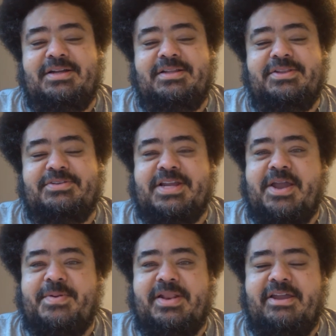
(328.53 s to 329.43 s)
their
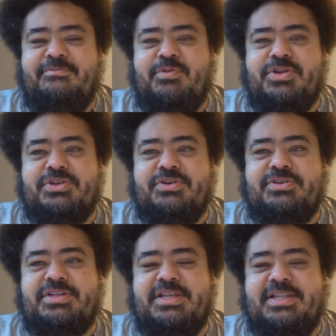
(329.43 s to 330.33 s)
time at LifePointe
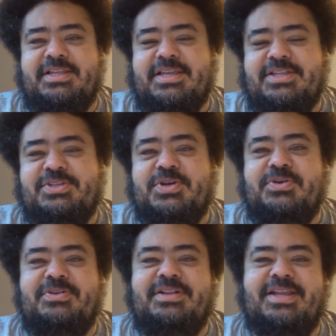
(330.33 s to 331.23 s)
Church in
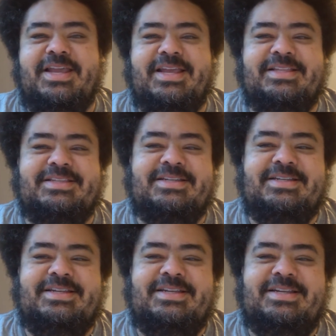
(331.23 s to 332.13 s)
KidZone and
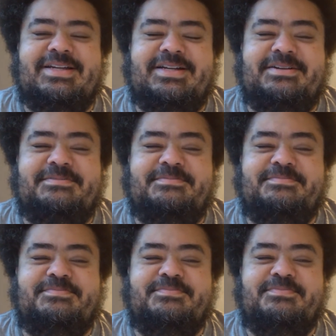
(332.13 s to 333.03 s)
um,
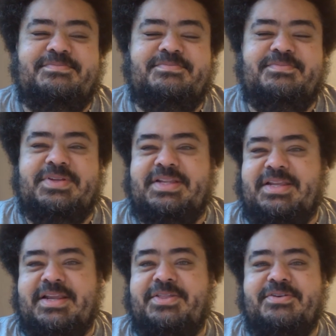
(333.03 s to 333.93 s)

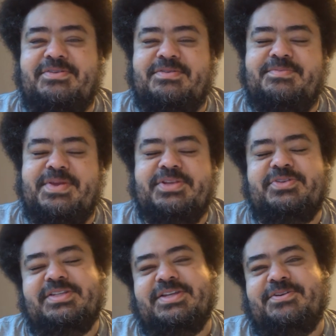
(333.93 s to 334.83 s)
in other
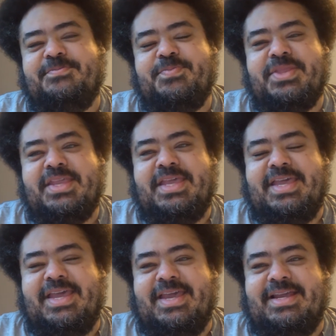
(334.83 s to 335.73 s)
ministries there.
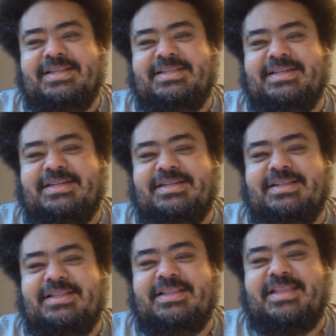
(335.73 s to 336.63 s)
And
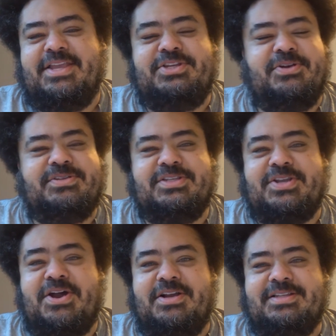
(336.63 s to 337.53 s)
they chose the
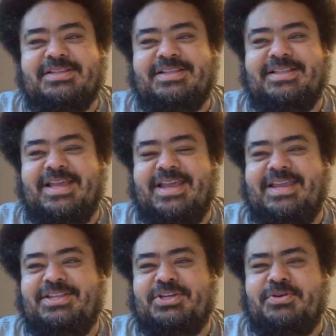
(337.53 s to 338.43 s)
songs,
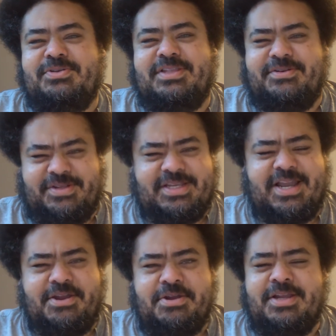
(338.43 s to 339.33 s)
they chose their
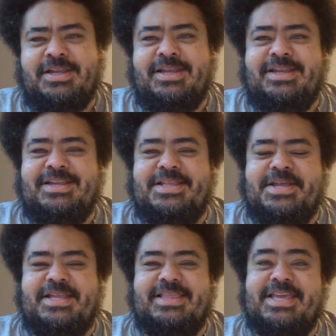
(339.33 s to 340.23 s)
attire,
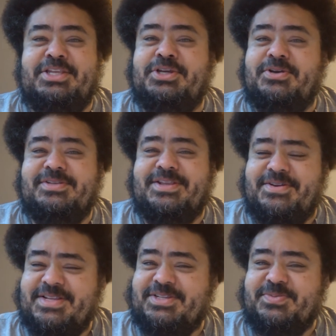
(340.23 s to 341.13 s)
they chose their
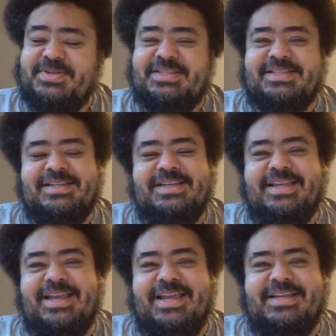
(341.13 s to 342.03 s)
instruments,
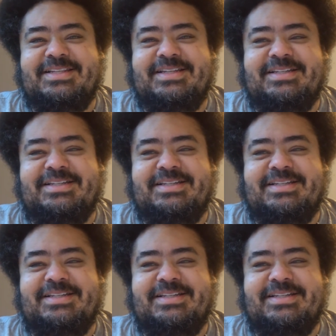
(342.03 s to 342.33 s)
and